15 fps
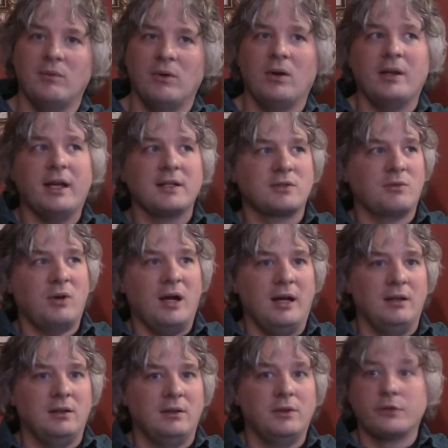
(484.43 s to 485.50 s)
Well, guess
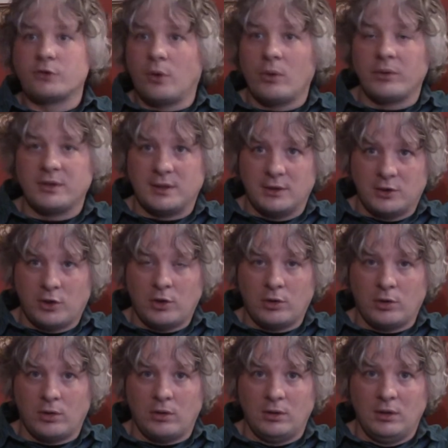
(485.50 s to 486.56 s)
what? The soul is
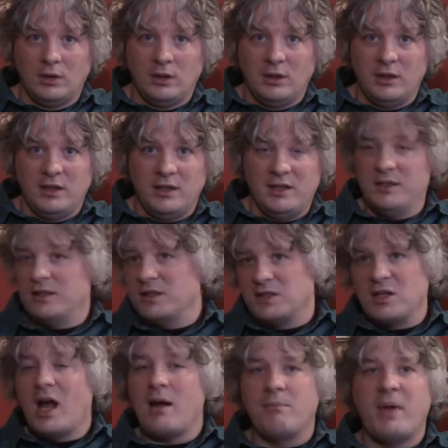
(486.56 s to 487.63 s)
eternal. It is
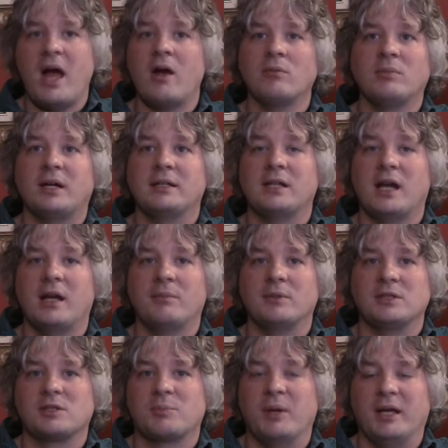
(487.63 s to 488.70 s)
not bound by time
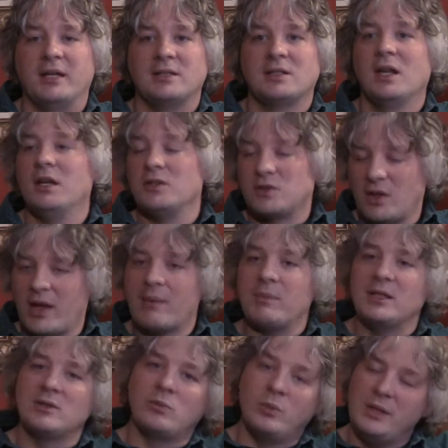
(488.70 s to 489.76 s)
and space, so that
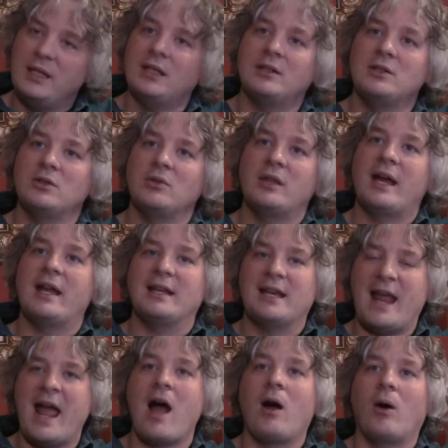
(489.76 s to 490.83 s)
means we can do that
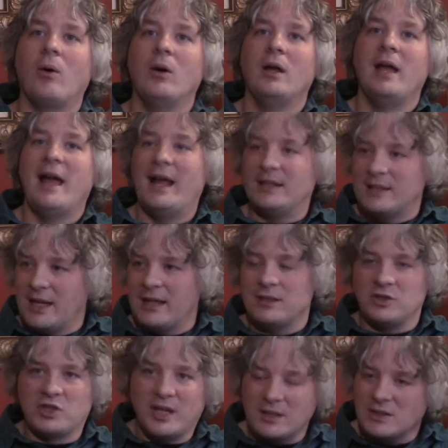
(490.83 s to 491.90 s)
now and gain
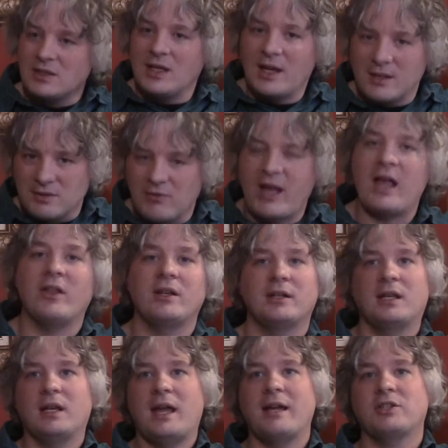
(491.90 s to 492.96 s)
just as valid a
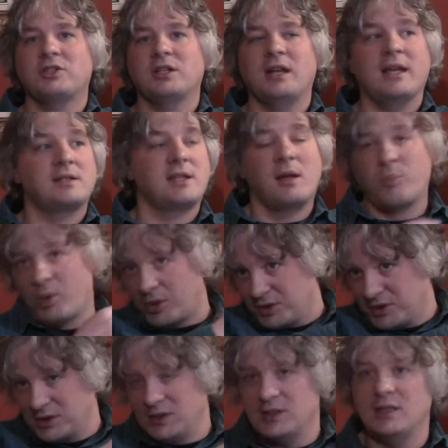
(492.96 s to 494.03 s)
connection as that
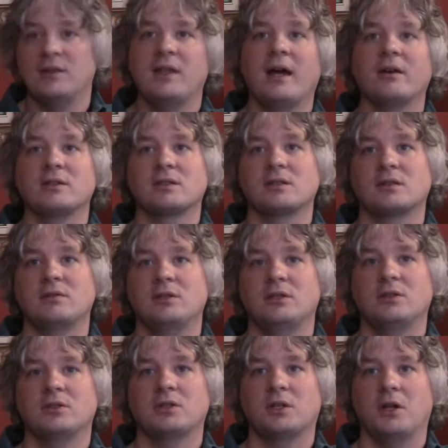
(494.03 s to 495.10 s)
person did thousands of
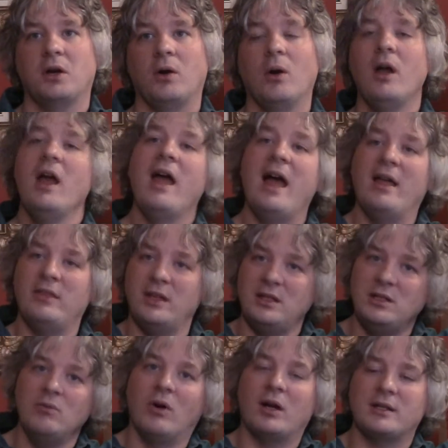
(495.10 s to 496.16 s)
years ago. And then
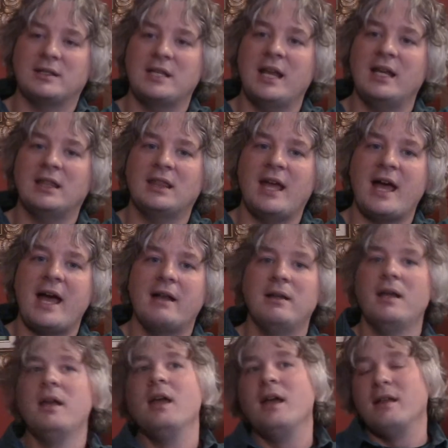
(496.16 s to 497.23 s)
you want to take that,
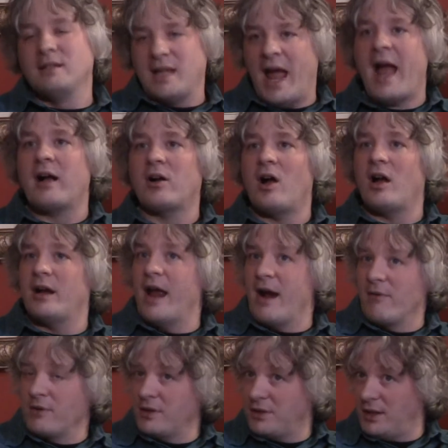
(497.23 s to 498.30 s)
tack on
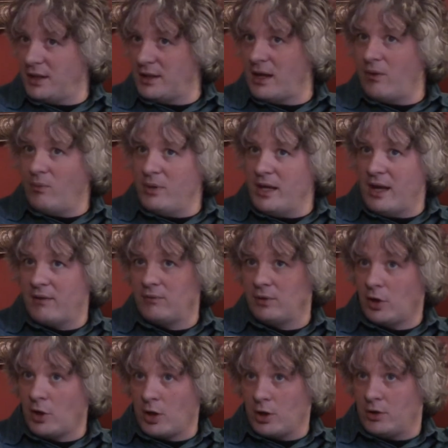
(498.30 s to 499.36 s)
everything that we have
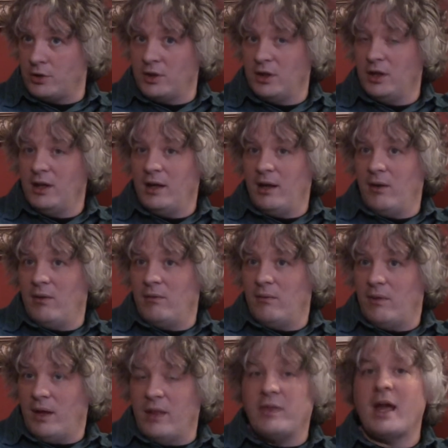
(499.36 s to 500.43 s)
learned,
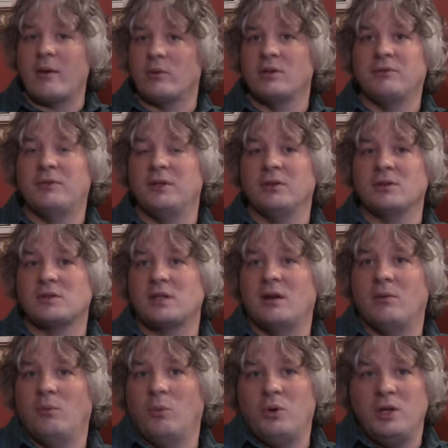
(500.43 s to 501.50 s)
and that reveals
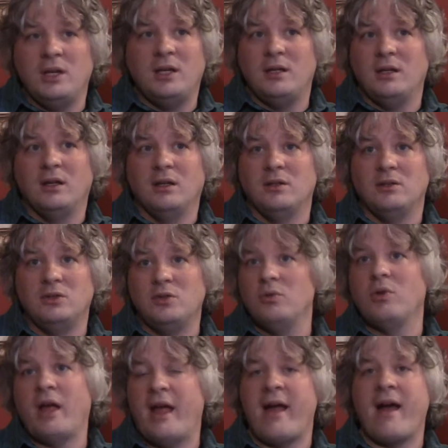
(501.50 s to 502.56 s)
that we
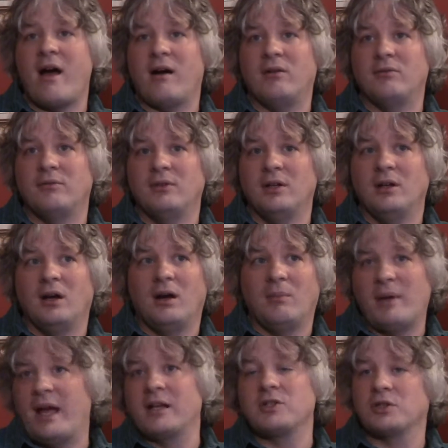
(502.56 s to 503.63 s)
do have a
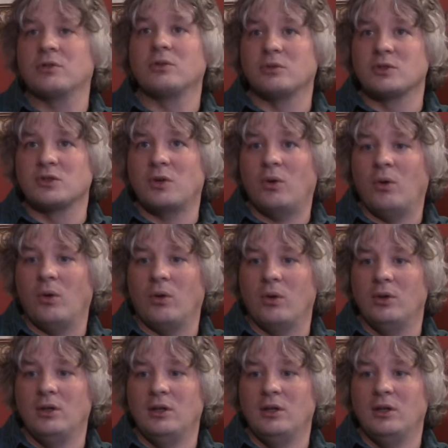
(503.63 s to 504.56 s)
magical soul.